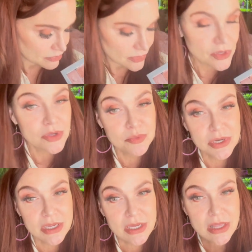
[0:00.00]
You could put
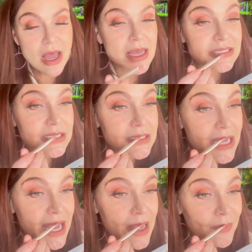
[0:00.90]
a gloss on
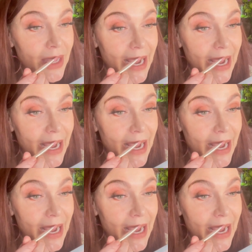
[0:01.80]
top.